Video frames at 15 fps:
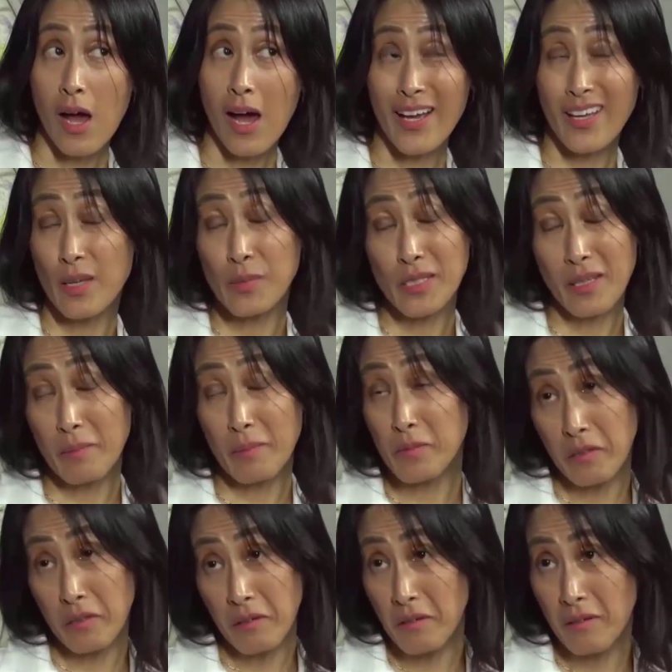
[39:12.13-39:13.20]
I am
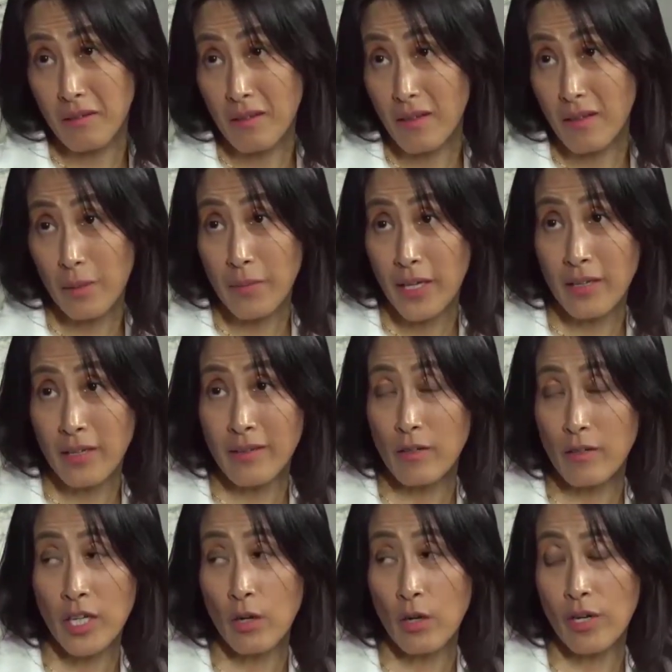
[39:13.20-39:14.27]
skeptical. I
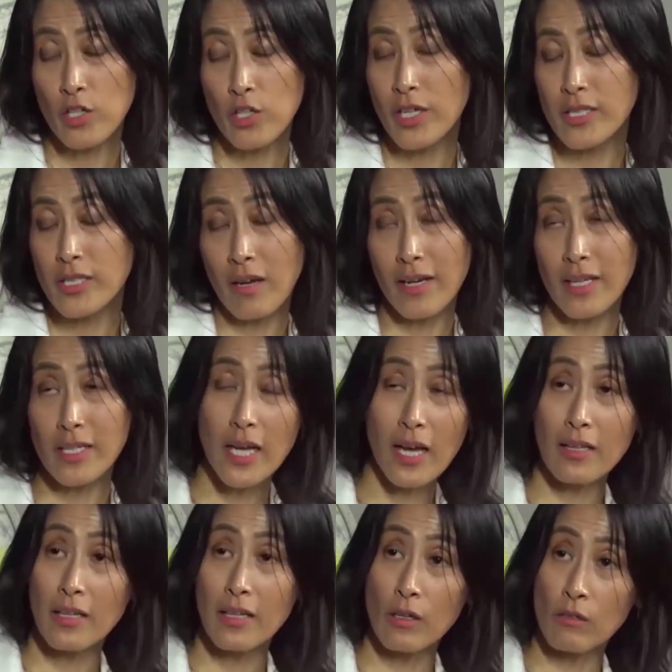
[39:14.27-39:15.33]
mean, you know, Russia is not
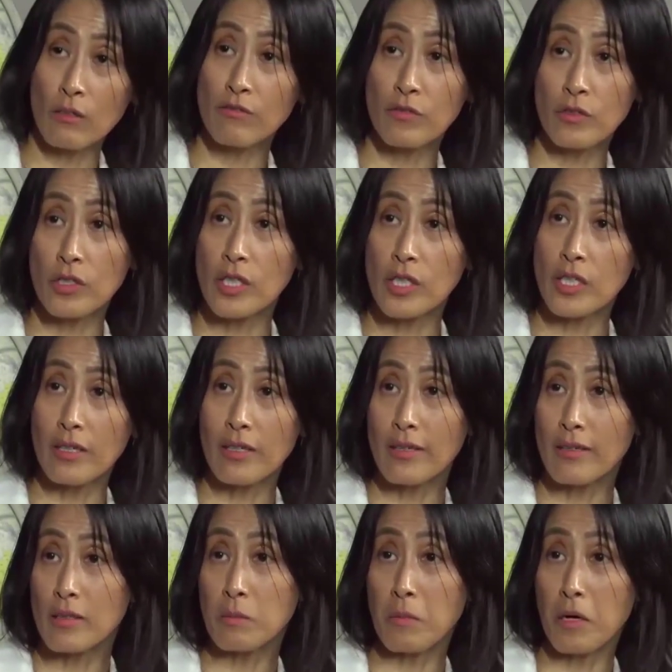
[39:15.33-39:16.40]
exactly known for
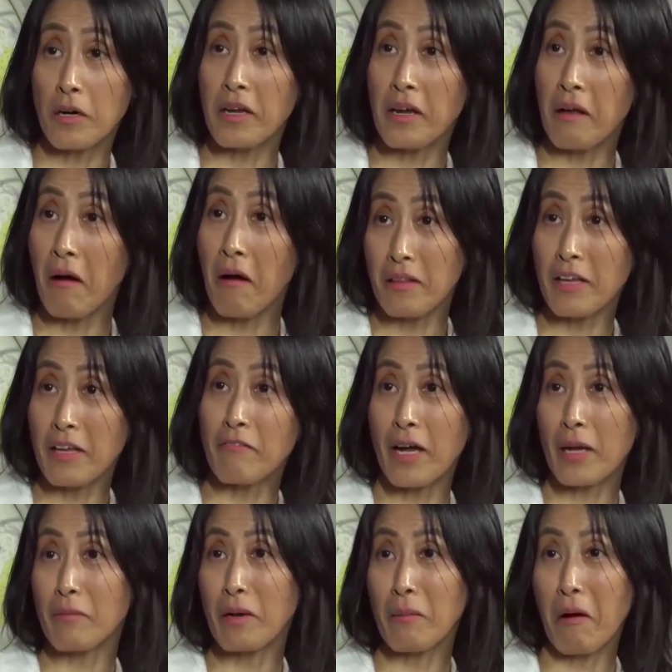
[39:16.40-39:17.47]
its market econ
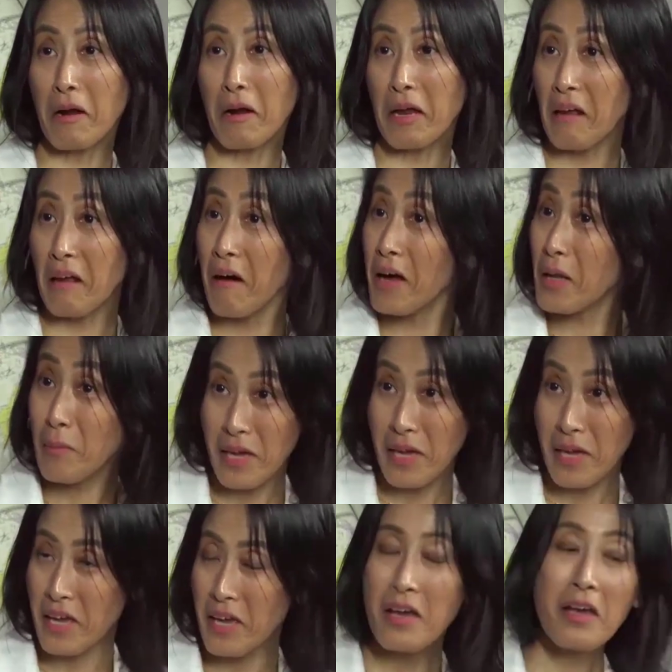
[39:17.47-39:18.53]
like vibrant market
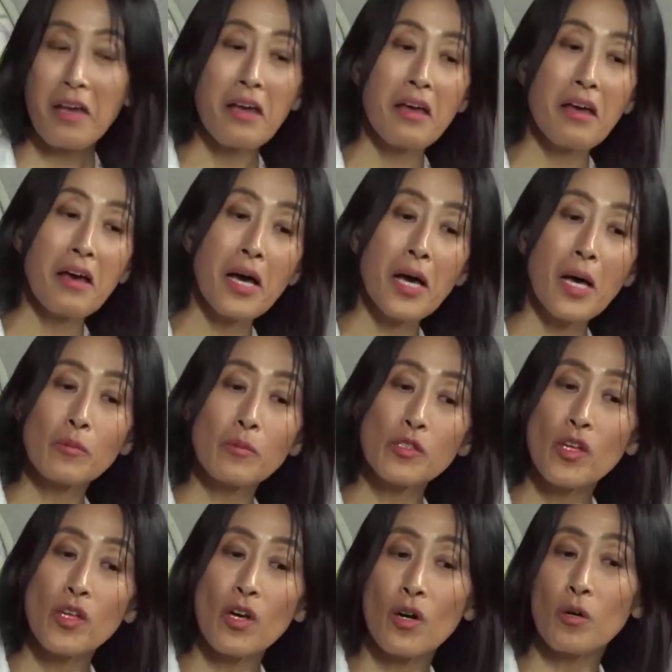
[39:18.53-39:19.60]
economy. Sure. Um,
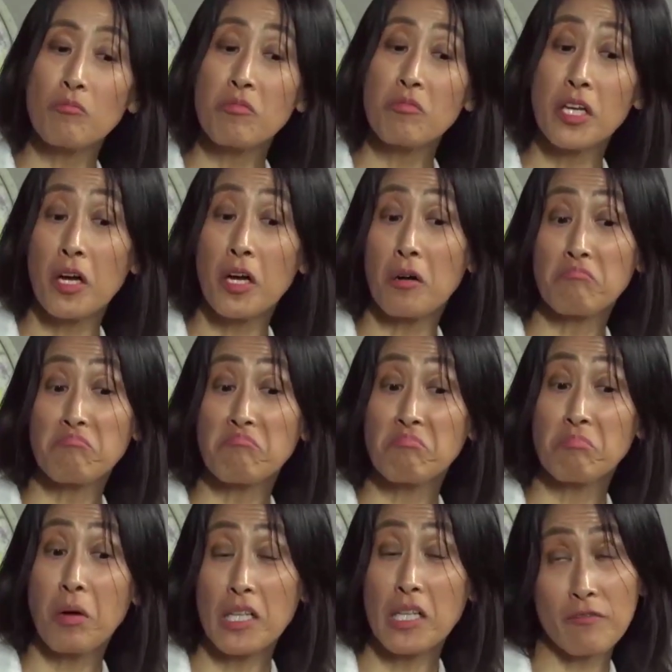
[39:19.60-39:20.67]
so you know,
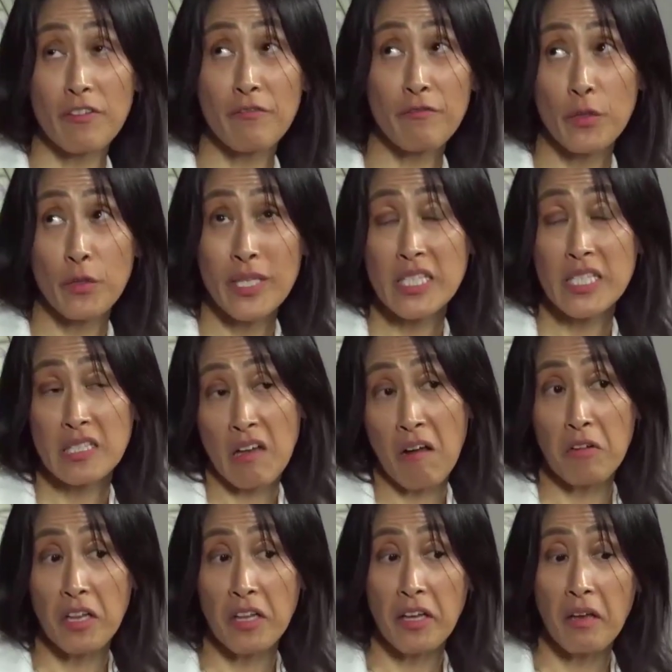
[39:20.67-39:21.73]
positive influence,
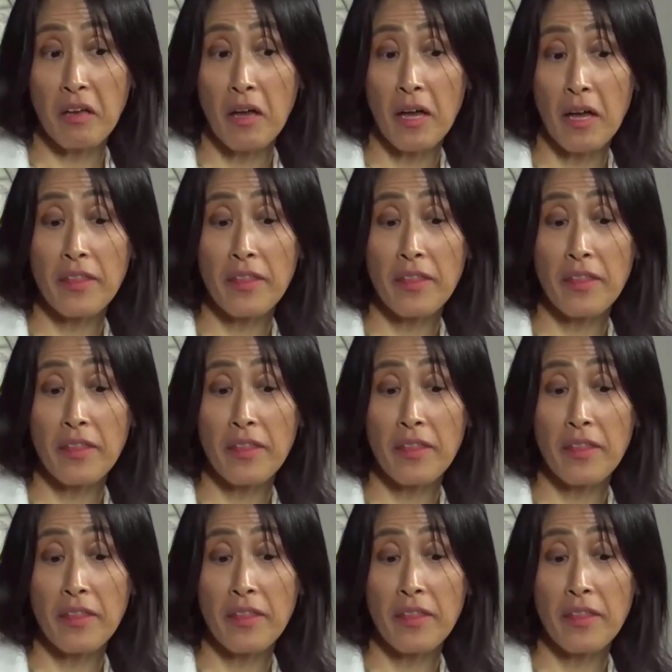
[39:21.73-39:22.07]
not really.